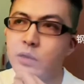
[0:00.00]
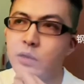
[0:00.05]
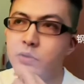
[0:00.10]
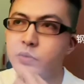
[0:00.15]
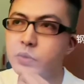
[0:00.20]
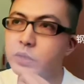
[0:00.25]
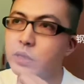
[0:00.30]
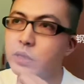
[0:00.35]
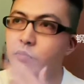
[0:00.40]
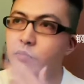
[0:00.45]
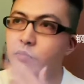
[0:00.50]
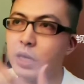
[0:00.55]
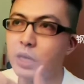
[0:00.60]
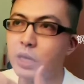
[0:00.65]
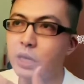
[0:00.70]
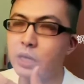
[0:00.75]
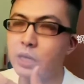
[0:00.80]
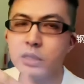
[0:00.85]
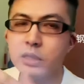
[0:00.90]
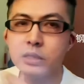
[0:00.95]
as the
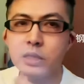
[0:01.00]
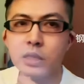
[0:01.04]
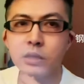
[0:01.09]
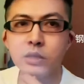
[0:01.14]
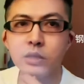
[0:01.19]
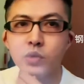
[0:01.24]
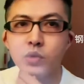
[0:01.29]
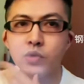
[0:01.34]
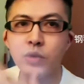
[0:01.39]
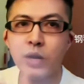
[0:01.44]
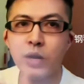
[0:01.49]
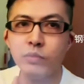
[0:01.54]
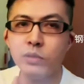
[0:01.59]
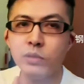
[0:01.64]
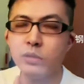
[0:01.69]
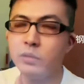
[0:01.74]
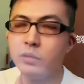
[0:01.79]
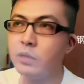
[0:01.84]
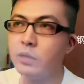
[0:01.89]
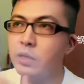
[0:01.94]
bass and the
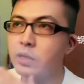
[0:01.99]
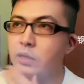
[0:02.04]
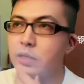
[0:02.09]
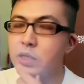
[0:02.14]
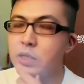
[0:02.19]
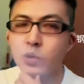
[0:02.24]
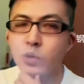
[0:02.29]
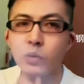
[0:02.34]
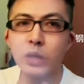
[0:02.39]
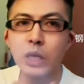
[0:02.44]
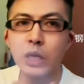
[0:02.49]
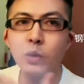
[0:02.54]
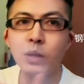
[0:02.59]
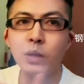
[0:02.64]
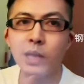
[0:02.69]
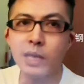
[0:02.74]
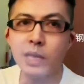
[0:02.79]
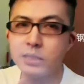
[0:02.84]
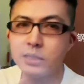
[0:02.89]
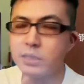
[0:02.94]
treble. There's no
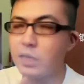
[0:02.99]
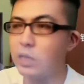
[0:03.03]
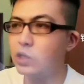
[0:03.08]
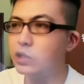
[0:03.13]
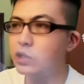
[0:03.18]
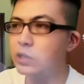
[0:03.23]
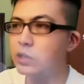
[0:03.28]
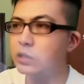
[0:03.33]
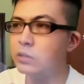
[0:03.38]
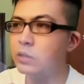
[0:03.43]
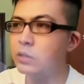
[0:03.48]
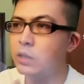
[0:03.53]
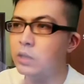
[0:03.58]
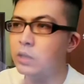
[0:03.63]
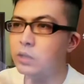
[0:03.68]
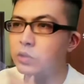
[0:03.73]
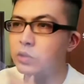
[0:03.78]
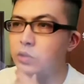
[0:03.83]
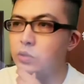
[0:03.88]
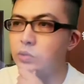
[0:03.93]
equalization
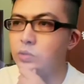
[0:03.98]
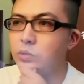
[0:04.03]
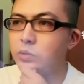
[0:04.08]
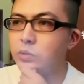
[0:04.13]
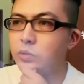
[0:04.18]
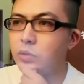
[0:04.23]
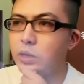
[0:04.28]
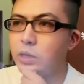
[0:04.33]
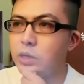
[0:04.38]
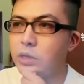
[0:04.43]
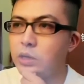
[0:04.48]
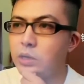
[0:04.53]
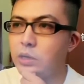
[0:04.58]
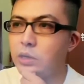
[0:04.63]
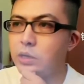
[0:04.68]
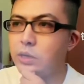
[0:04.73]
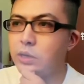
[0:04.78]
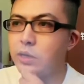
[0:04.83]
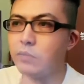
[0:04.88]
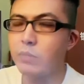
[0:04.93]
to
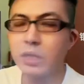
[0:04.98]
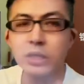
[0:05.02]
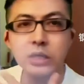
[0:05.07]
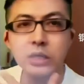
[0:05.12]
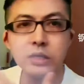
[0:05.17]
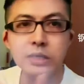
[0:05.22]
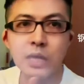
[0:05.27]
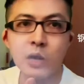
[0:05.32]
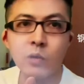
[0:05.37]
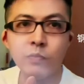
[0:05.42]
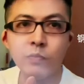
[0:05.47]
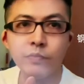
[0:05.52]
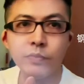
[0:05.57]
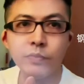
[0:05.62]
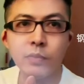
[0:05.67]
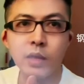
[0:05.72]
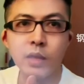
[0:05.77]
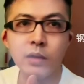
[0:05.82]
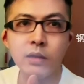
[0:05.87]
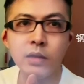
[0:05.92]
make the
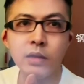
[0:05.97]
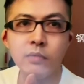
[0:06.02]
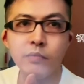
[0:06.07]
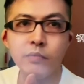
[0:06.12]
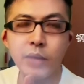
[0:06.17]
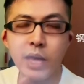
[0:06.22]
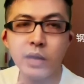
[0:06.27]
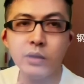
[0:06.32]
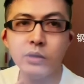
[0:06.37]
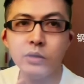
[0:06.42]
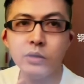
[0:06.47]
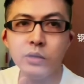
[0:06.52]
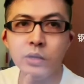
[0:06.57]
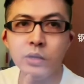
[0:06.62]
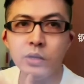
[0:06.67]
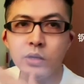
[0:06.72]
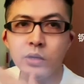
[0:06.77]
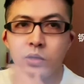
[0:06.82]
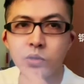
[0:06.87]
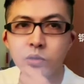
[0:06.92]
sound better.
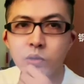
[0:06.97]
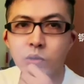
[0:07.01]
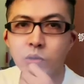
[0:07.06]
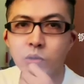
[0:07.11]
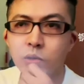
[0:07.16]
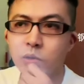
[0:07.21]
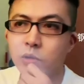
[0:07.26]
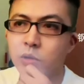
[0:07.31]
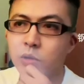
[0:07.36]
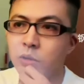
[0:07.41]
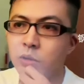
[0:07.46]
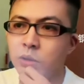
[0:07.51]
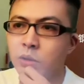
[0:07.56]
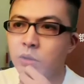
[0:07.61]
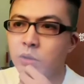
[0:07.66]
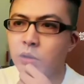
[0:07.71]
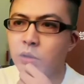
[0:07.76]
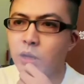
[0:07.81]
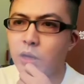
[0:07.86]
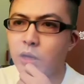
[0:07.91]
So
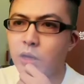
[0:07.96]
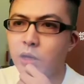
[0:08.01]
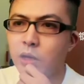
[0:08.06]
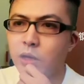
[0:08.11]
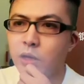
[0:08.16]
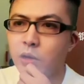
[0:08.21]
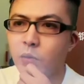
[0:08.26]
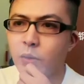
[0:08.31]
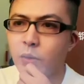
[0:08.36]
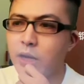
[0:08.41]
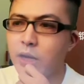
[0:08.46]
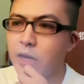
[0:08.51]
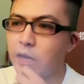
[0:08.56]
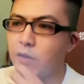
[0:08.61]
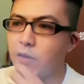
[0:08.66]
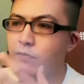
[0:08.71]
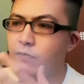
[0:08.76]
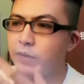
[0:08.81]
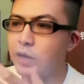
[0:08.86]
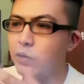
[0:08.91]
what I
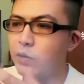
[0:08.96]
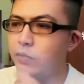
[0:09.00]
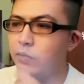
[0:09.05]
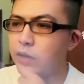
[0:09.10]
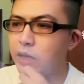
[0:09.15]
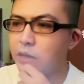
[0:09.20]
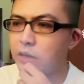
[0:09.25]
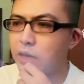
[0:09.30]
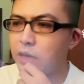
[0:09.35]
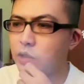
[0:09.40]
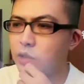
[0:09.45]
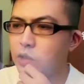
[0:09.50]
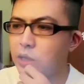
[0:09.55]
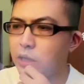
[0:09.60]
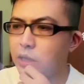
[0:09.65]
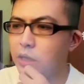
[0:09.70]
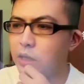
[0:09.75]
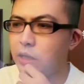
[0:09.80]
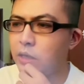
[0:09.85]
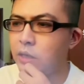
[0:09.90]
have found that
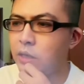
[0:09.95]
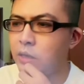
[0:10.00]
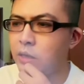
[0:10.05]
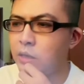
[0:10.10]
actually